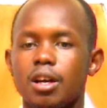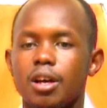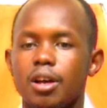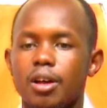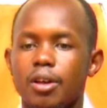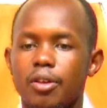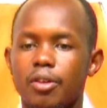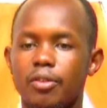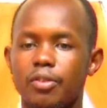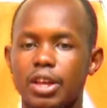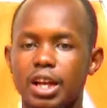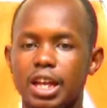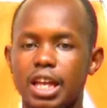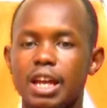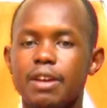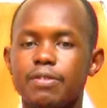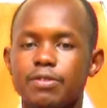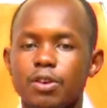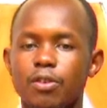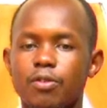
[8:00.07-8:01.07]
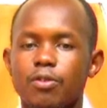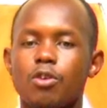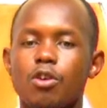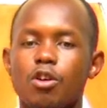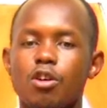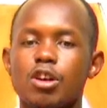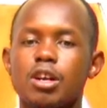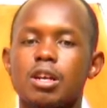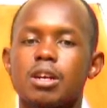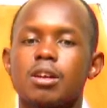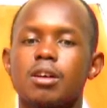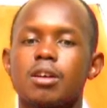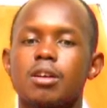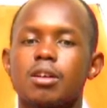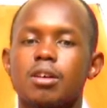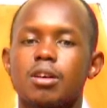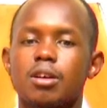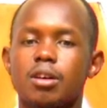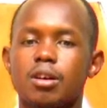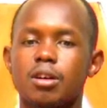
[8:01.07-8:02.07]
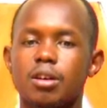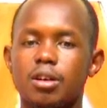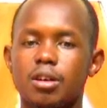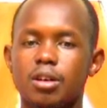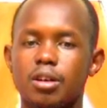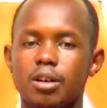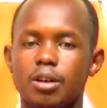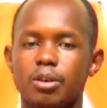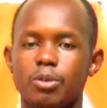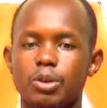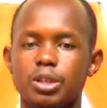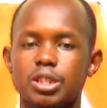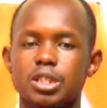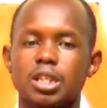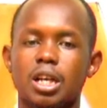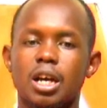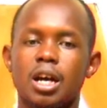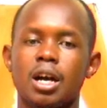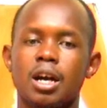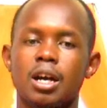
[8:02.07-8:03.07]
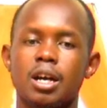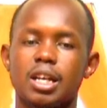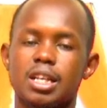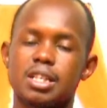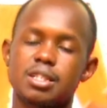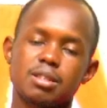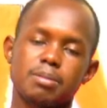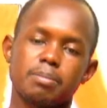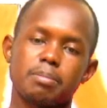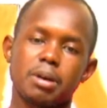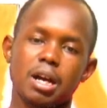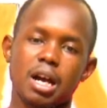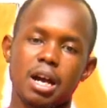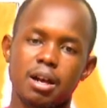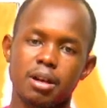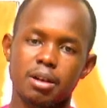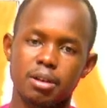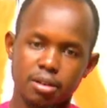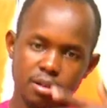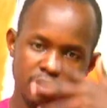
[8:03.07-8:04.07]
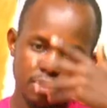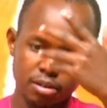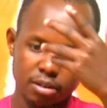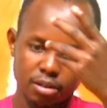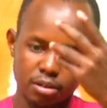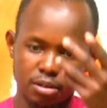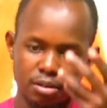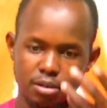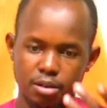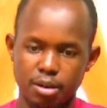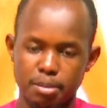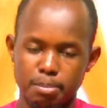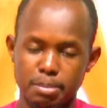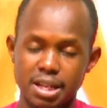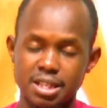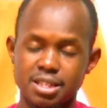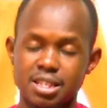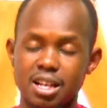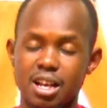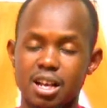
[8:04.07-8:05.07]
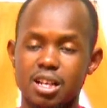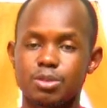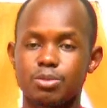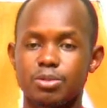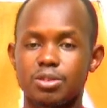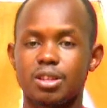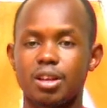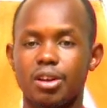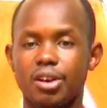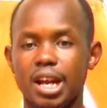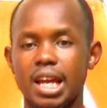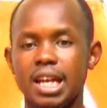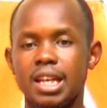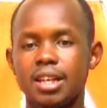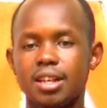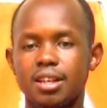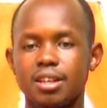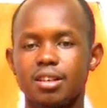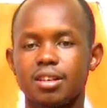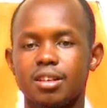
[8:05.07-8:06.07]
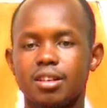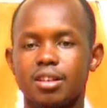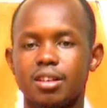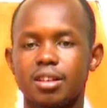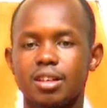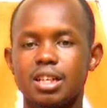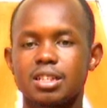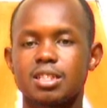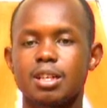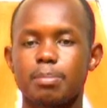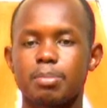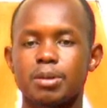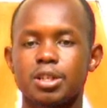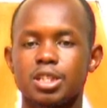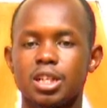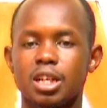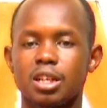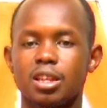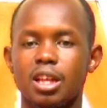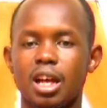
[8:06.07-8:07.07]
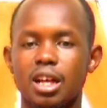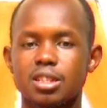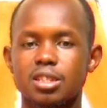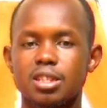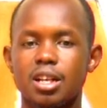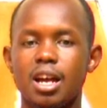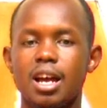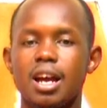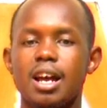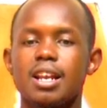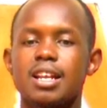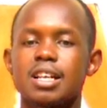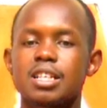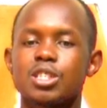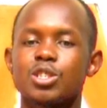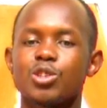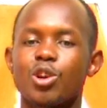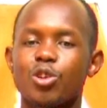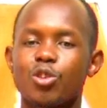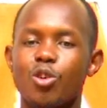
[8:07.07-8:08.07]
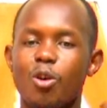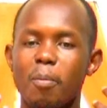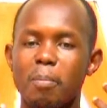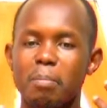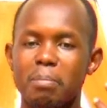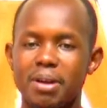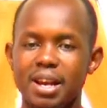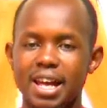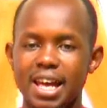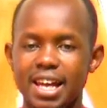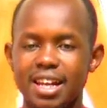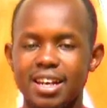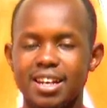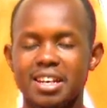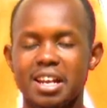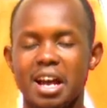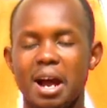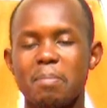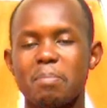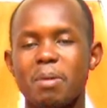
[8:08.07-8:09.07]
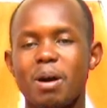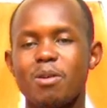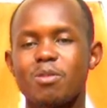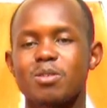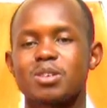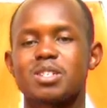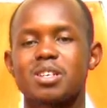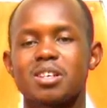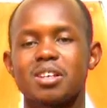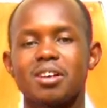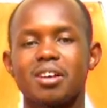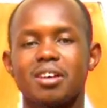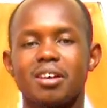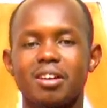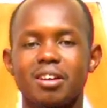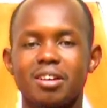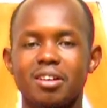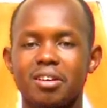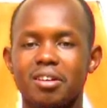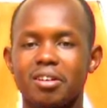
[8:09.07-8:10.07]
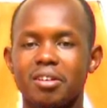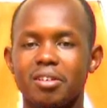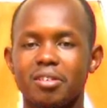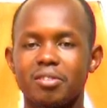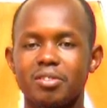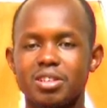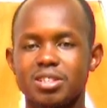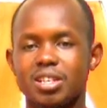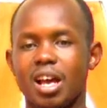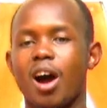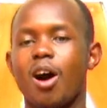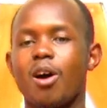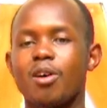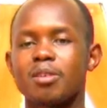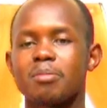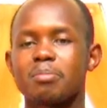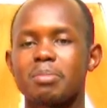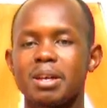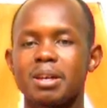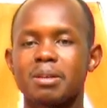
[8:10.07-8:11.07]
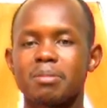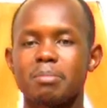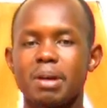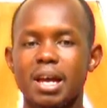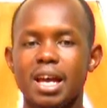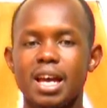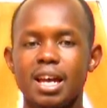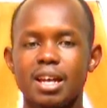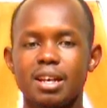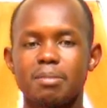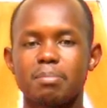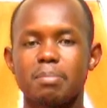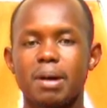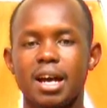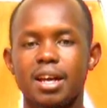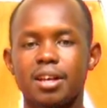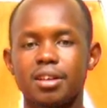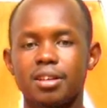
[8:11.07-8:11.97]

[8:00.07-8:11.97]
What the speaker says: the gift of God, which is blessing us with the rain. Let's appreciate that. Let's not complain about the sound being made by